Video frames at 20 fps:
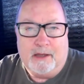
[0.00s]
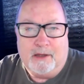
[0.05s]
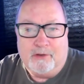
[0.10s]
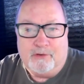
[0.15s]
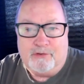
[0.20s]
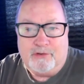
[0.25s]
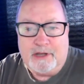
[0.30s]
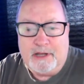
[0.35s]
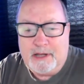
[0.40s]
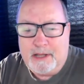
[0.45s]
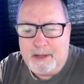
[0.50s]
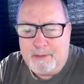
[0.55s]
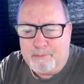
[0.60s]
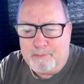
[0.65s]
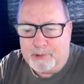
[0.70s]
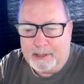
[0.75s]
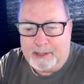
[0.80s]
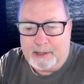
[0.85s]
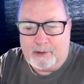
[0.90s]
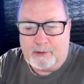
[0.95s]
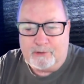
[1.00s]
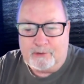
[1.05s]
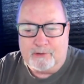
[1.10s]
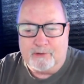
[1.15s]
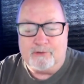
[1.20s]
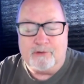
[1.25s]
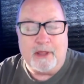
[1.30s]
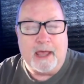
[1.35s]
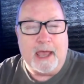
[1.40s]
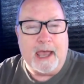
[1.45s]
CD player.
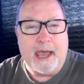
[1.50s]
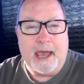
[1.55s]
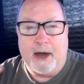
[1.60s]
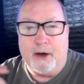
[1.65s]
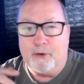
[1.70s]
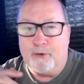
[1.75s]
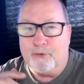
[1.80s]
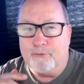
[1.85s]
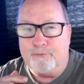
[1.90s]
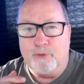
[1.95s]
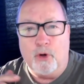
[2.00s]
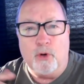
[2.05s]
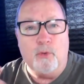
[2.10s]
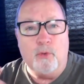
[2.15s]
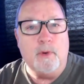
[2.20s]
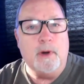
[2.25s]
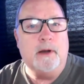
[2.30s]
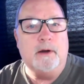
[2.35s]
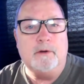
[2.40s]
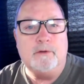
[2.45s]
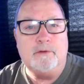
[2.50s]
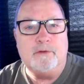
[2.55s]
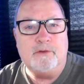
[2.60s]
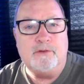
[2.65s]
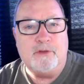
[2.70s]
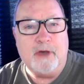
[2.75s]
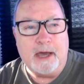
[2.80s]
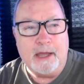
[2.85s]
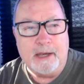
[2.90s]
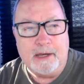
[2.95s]
Just out of nowhere,
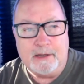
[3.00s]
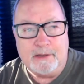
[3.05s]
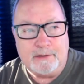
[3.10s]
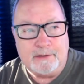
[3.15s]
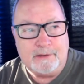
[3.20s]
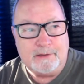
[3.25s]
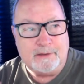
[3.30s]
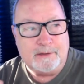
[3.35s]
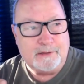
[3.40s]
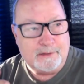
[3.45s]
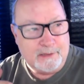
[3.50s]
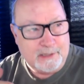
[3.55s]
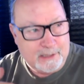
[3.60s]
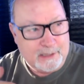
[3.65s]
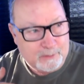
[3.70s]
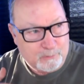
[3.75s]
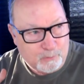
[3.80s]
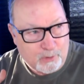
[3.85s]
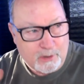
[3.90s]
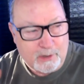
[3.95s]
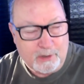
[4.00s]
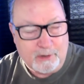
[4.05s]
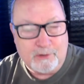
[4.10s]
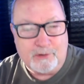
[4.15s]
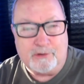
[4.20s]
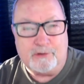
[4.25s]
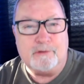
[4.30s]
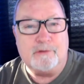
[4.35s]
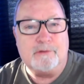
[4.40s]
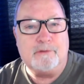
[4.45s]
decided it wanted to
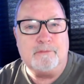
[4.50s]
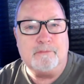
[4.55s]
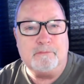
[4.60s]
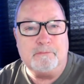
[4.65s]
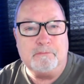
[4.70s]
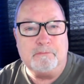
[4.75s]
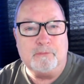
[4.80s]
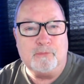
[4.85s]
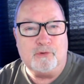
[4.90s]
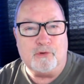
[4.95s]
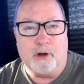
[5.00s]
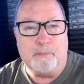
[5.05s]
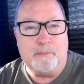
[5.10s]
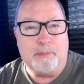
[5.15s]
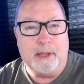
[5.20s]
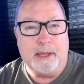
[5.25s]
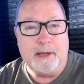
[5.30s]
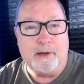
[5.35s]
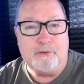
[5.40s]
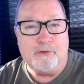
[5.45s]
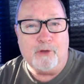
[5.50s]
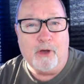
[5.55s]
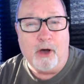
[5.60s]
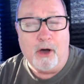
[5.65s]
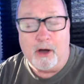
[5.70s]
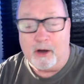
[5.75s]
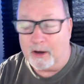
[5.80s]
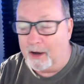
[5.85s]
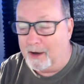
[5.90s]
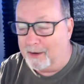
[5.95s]
start playing a
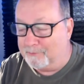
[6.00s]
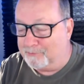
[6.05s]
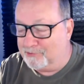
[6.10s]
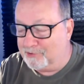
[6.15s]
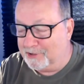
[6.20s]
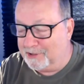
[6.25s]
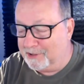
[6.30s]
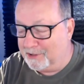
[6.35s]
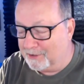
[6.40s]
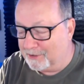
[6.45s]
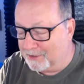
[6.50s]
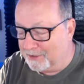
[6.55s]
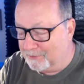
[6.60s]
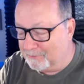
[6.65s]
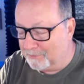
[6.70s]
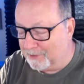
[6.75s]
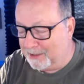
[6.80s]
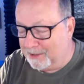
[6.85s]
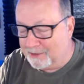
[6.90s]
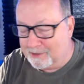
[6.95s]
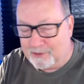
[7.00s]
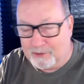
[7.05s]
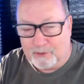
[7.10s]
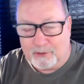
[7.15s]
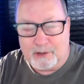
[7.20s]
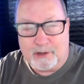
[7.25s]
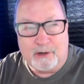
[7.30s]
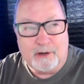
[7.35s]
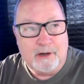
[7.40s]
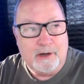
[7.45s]
song. I'm sitting here getting ready to go,
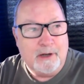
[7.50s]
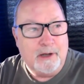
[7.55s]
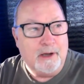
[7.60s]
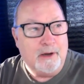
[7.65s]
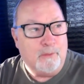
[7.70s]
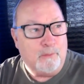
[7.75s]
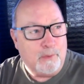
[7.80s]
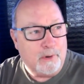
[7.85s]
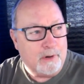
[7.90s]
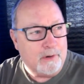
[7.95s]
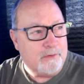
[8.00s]
and I go, where